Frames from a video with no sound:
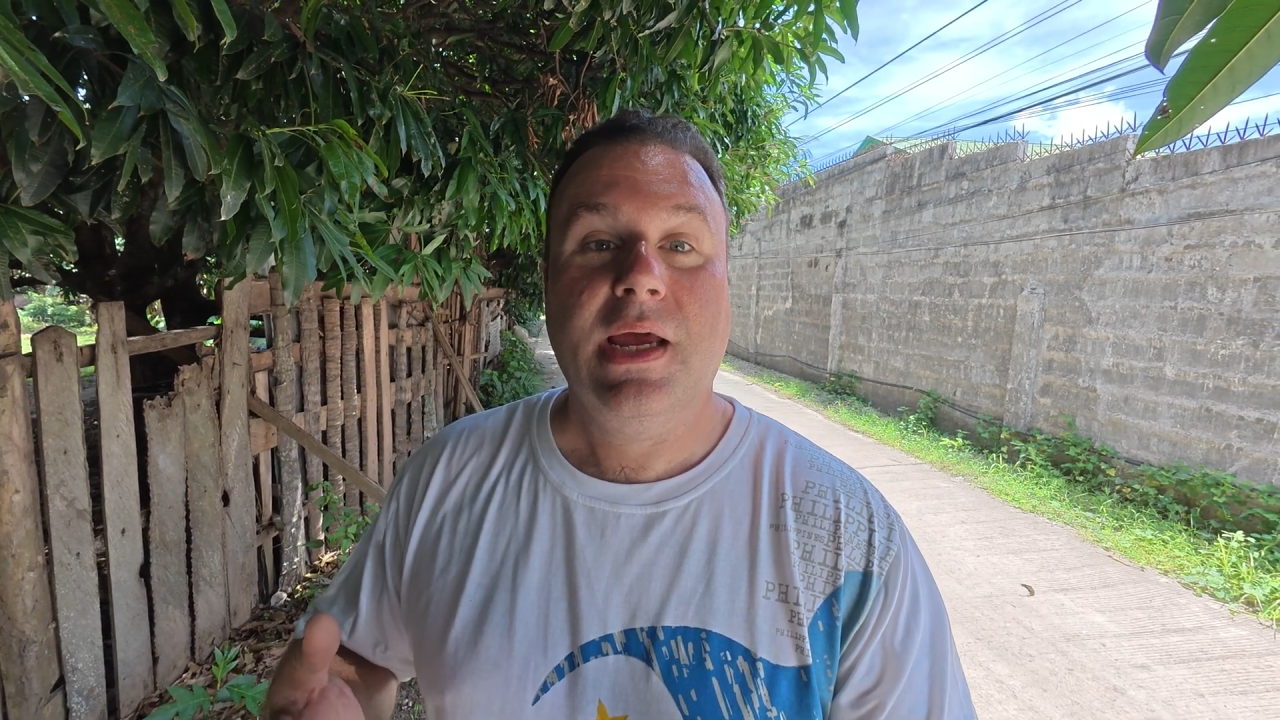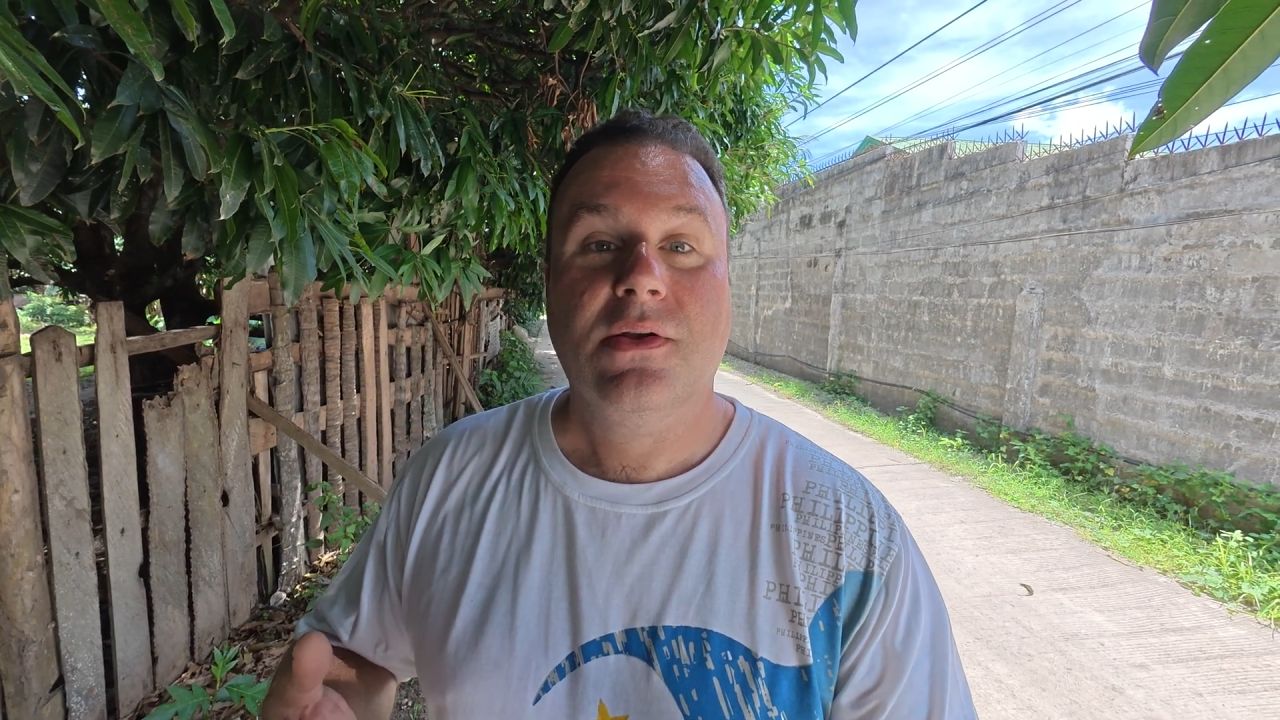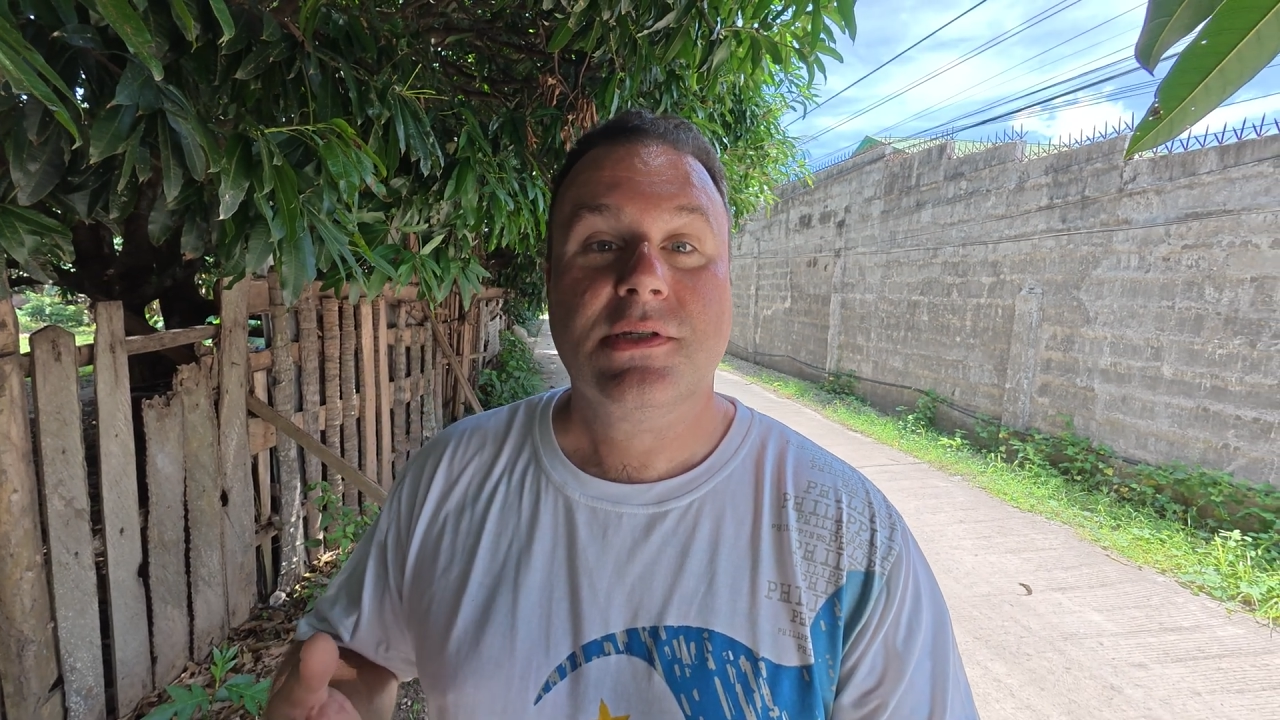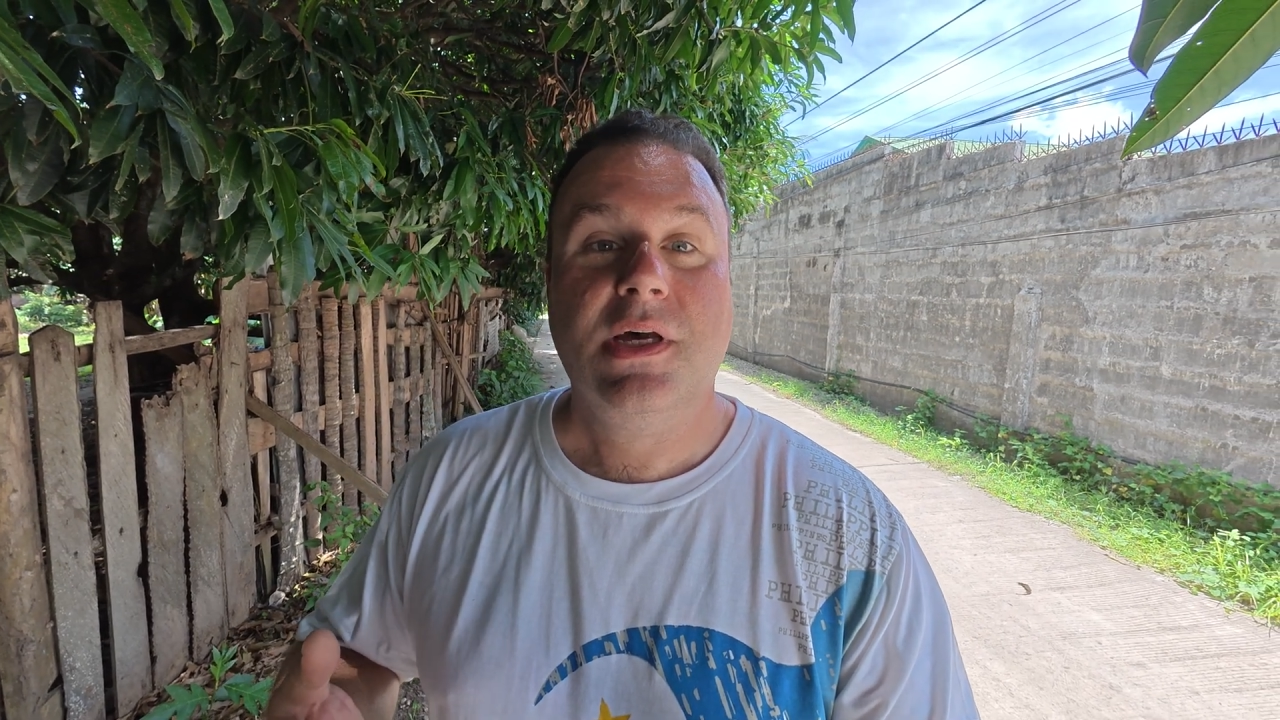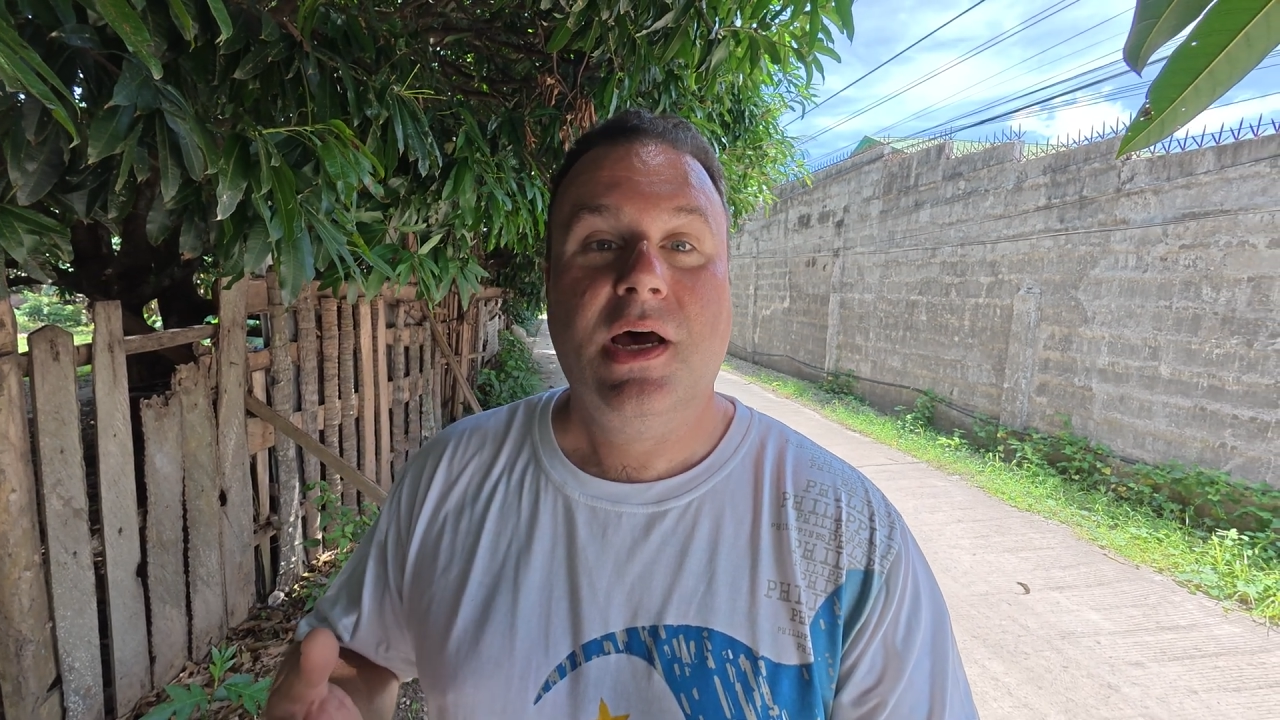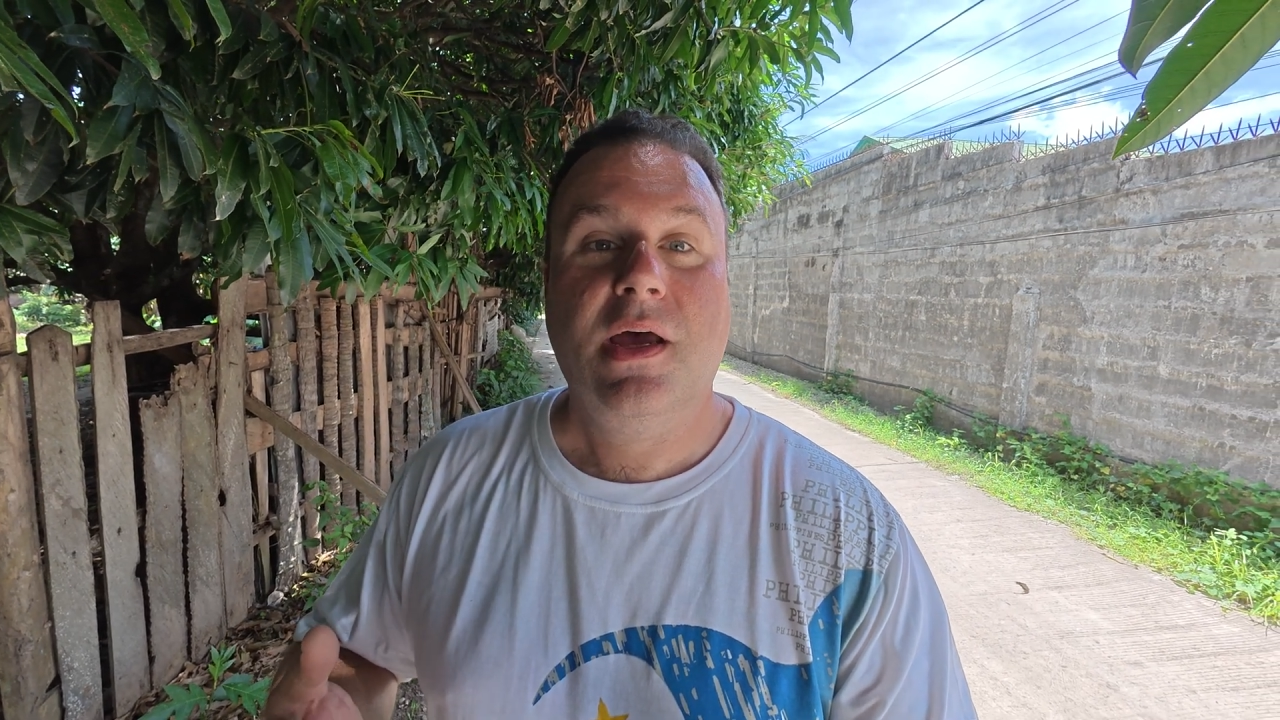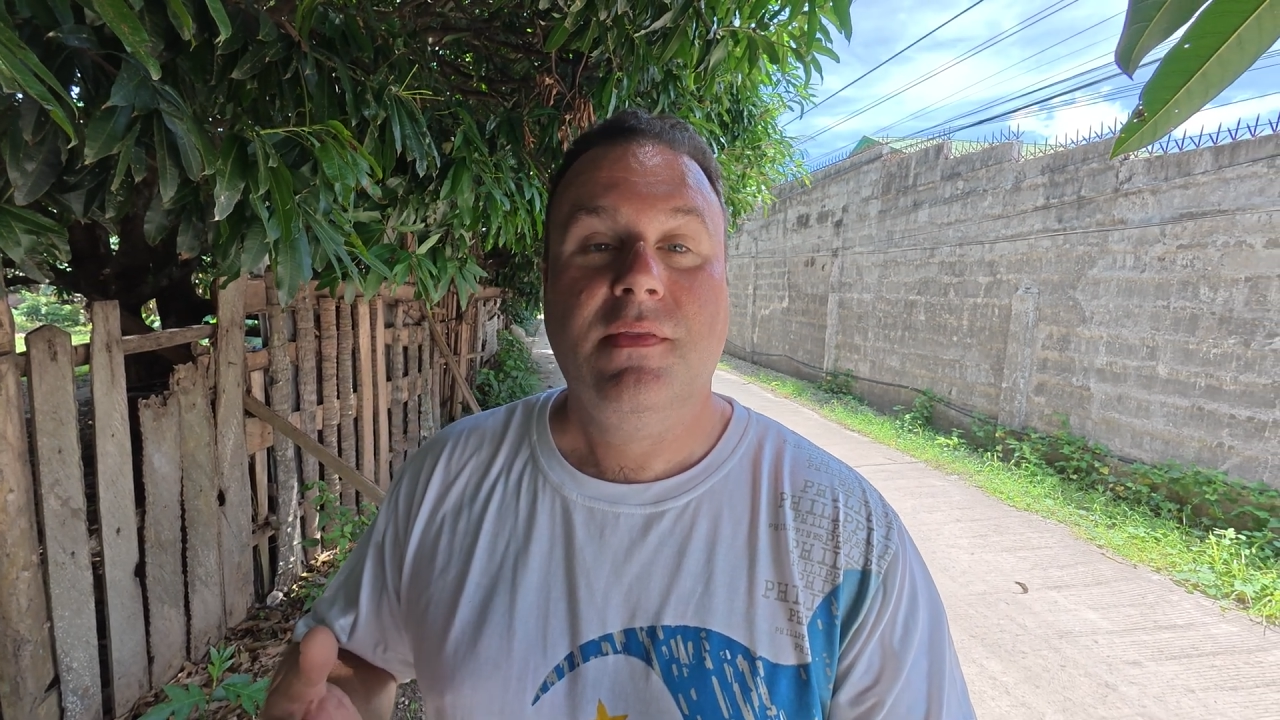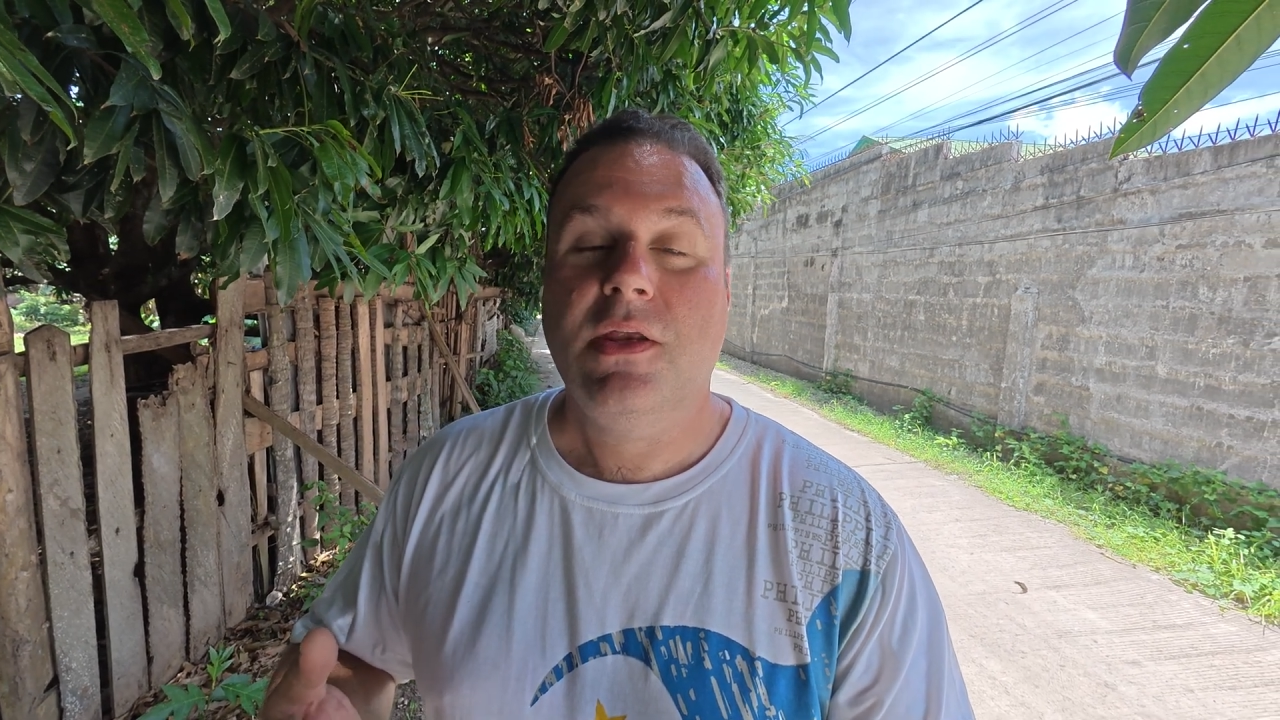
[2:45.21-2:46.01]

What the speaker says: outside,